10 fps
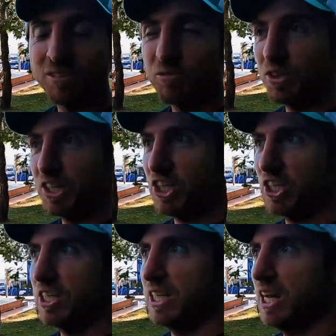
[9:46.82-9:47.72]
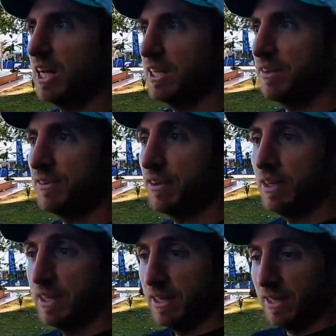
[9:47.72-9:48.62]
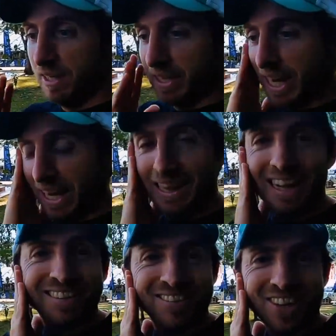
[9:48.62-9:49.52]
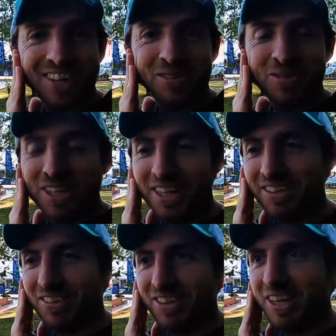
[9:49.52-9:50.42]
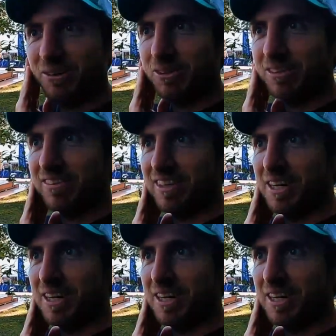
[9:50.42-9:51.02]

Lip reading: and finish it, and yeah, last race of the year, so that was